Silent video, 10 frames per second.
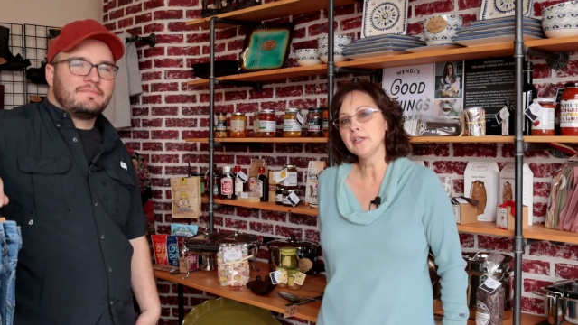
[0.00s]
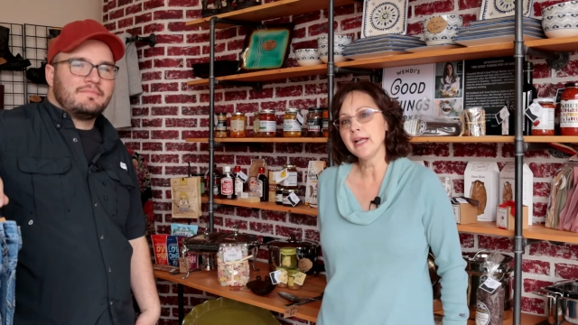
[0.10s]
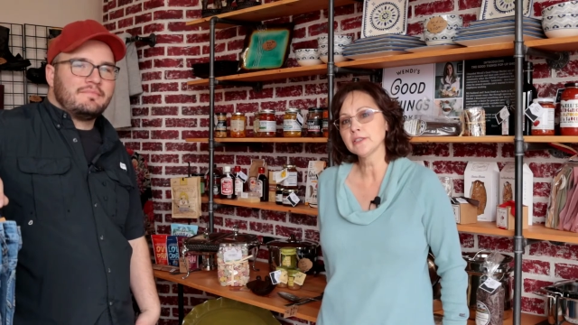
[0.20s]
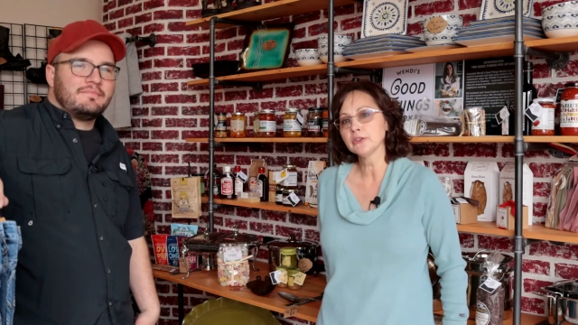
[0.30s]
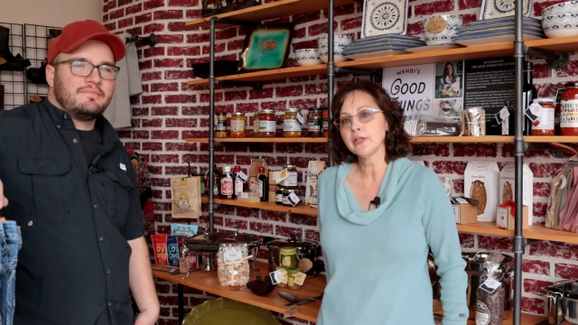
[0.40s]

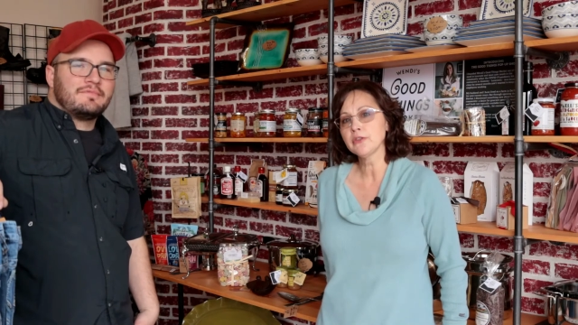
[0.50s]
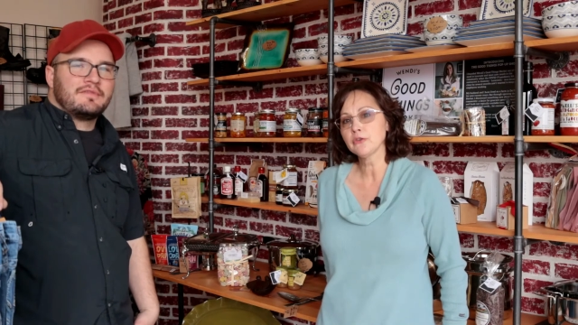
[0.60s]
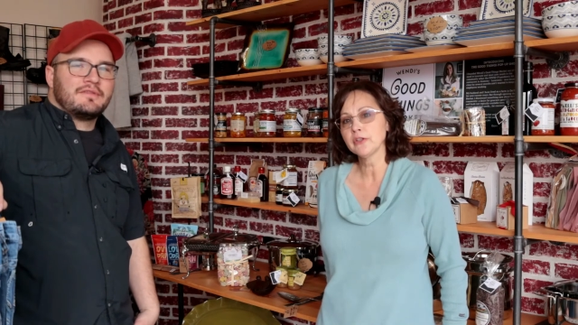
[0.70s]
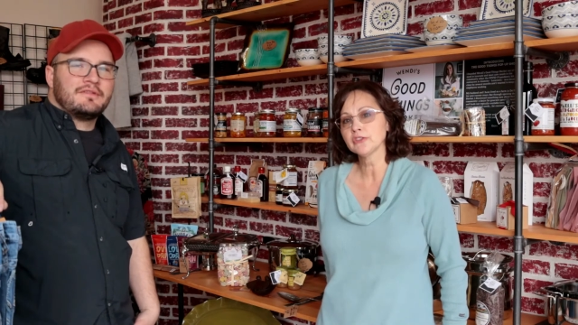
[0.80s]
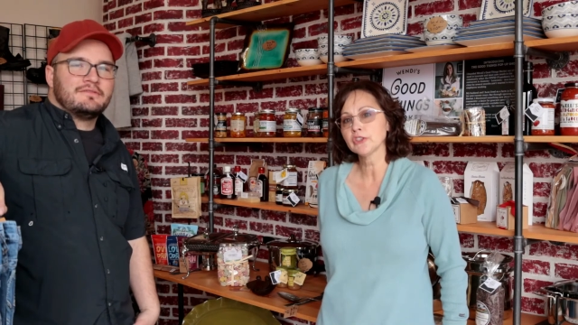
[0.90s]
Speaker 1: Nazarene
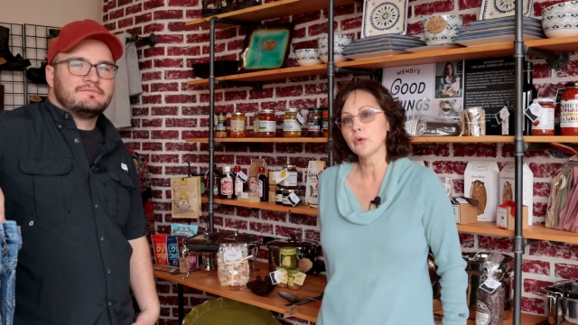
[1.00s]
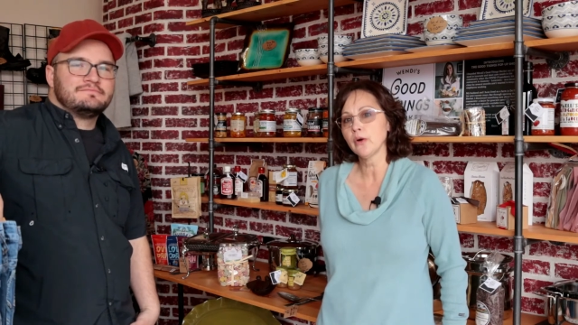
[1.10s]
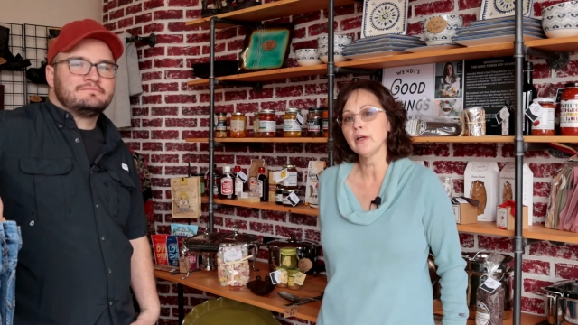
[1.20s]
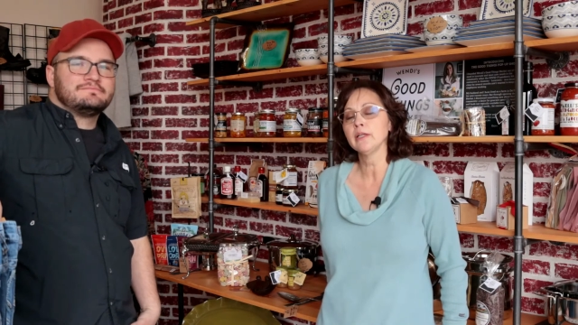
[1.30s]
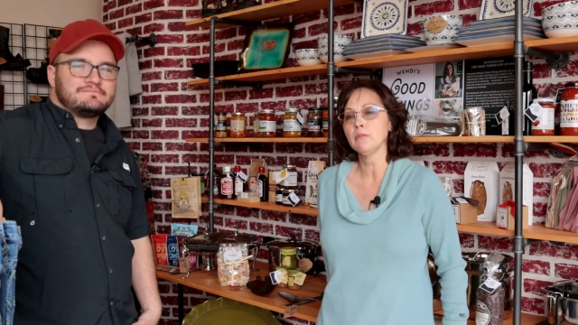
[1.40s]
Thrift
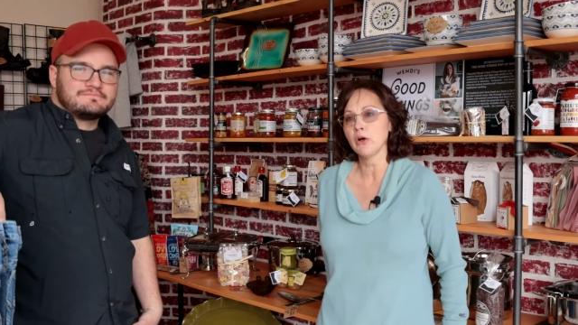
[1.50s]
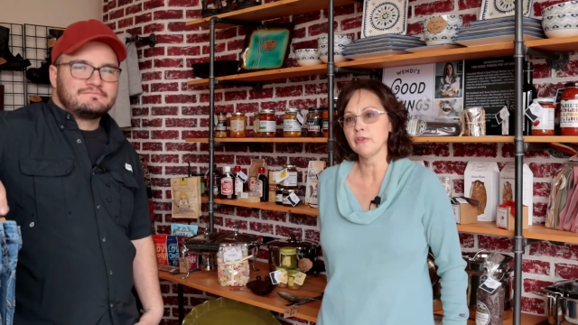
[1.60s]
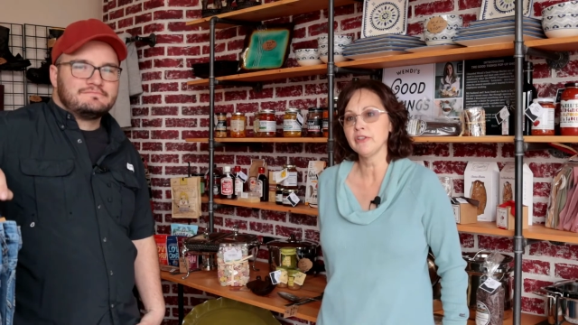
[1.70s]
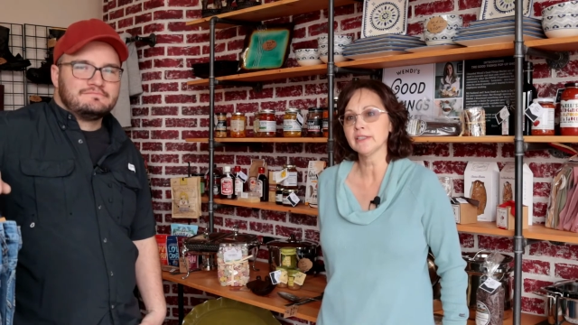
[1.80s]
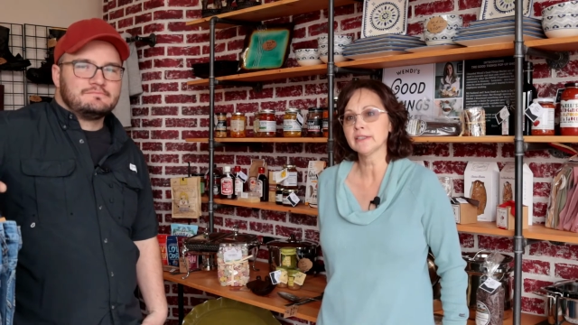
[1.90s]
Store in Monte
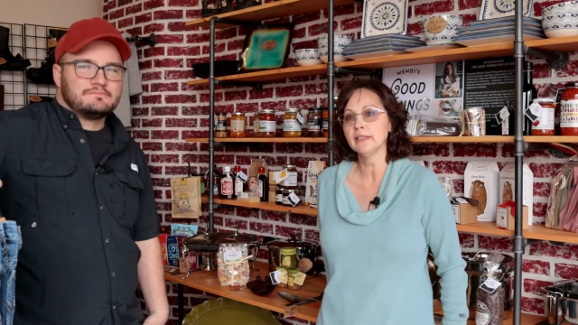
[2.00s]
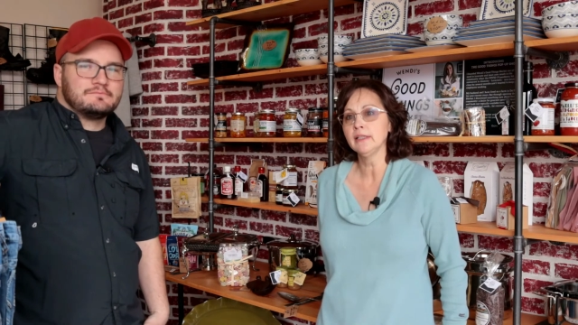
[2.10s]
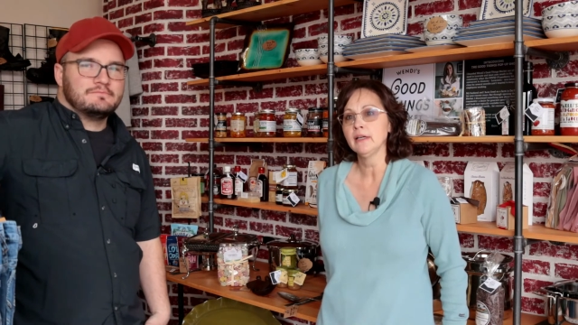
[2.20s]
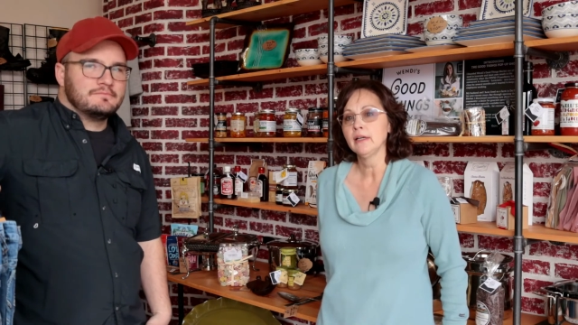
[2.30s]
Vista.